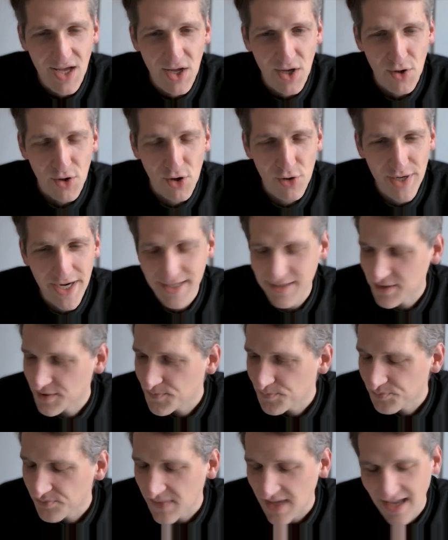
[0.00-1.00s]
All right,
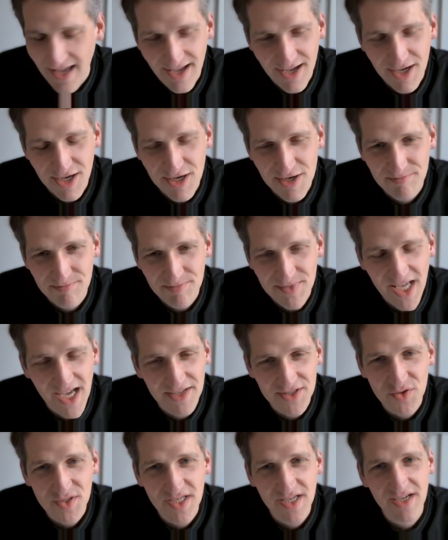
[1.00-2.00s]

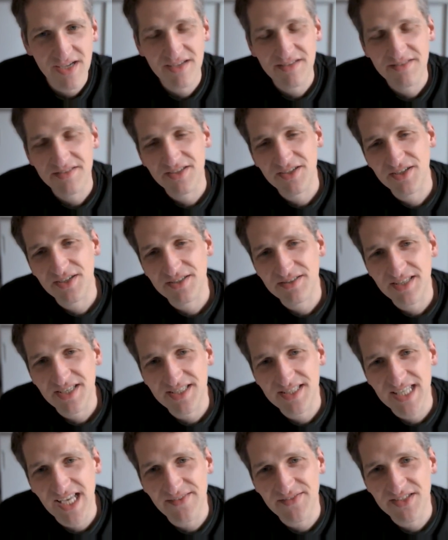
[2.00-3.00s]
those are the
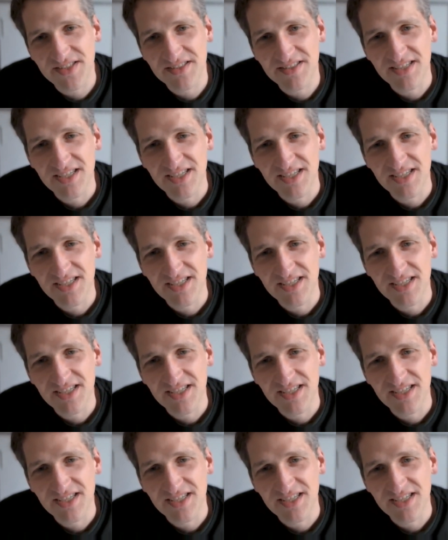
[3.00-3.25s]
7